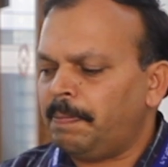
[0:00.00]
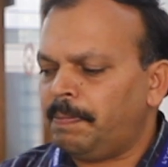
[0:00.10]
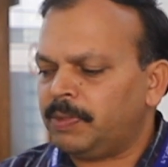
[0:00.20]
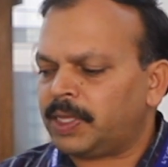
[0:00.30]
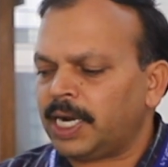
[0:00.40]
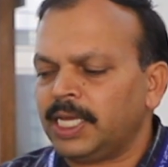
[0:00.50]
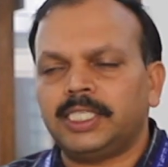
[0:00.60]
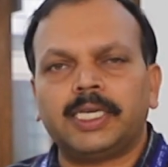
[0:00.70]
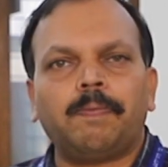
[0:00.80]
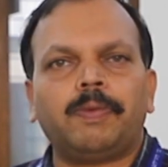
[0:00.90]
sudden
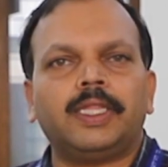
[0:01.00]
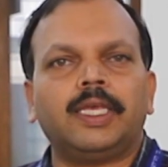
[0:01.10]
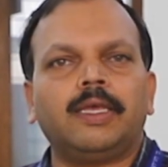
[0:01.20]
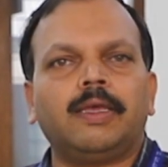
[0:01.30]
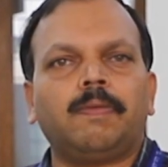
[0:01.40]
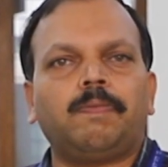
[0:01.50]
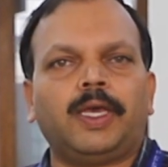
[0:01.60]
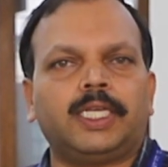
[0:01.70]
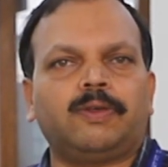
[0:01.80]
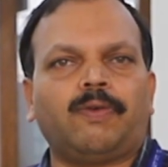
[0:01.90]
jump in the
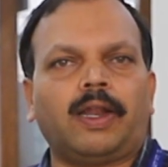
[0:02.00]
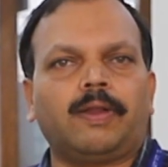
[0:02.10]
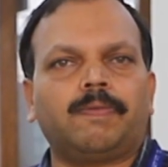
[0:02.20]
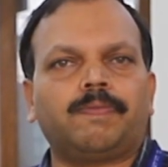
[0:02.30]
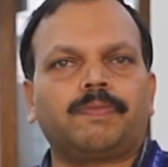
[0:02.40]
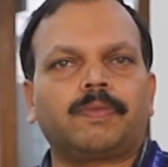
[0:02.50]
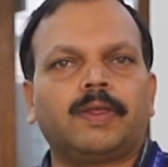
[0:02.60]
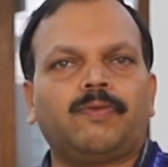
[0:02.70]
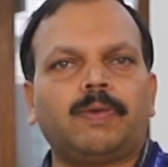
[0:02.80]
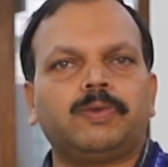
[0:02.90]
pH
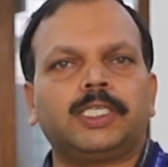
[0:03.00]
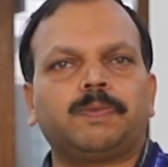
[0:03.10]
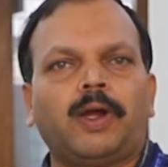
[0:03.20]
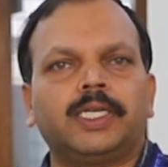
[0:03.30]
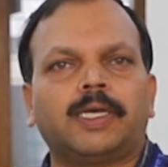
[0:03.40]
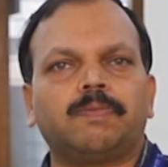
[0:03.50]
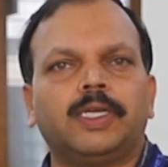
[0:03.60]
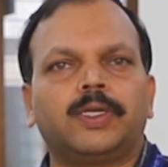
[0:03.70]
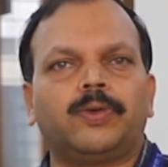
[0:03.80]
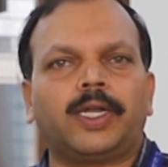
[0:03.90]
from 6 point
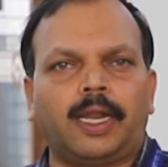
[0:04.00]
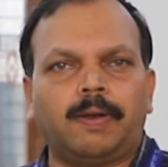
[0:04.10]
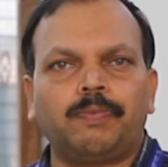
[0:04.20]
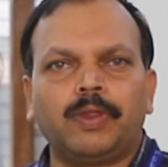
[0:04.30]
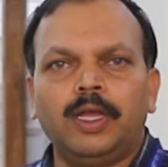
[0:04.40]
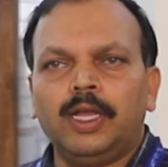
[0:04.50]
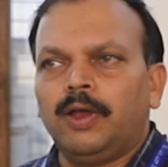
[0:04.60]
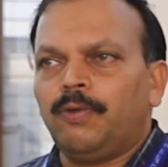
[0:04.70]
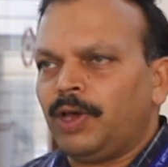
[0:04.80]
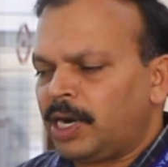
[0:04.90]
something to 10.
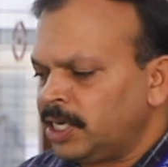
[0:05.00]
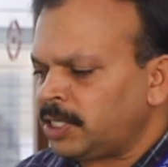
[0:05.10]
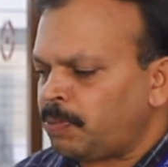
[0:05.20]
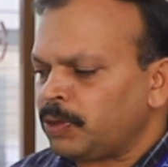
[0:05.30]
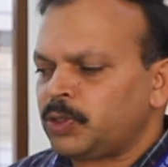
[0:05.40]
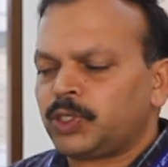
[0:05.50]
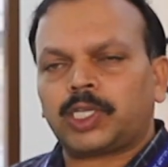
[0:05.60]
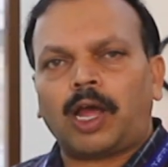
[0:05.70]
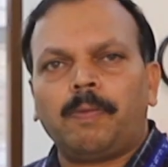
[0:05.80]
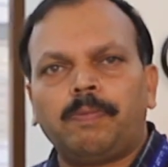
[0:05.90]
We are not supposed to
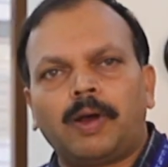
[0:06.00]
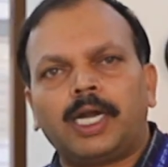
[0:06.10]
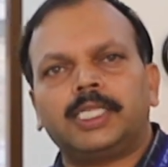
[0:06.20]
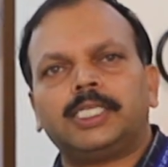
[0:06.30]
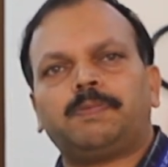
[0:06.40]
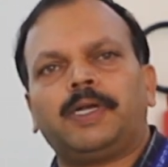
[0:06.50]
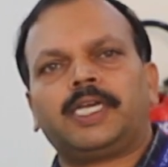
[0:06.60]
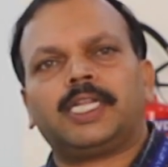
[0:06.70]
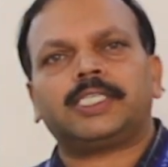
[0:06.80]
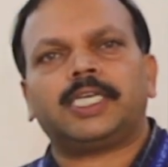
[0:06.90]
stop at this
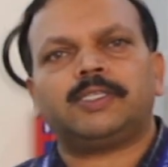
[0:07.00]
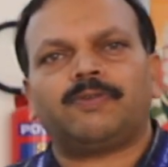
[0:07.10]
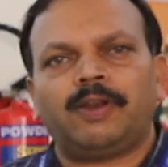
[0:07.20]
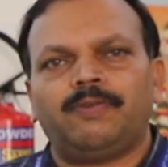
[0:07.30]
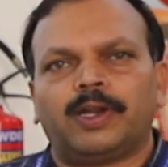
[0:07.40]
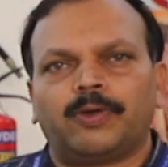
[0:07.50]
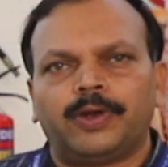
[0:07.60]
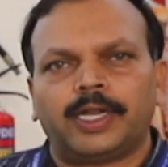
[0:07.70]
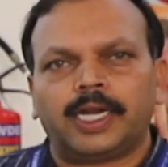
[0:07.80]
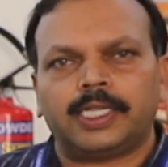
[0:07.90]
particular stage when we are
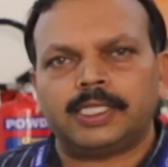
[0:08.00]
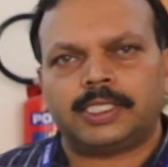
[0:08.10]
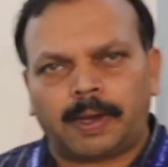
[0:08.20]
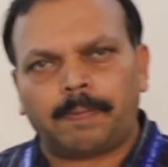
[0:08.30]
going to get the jump.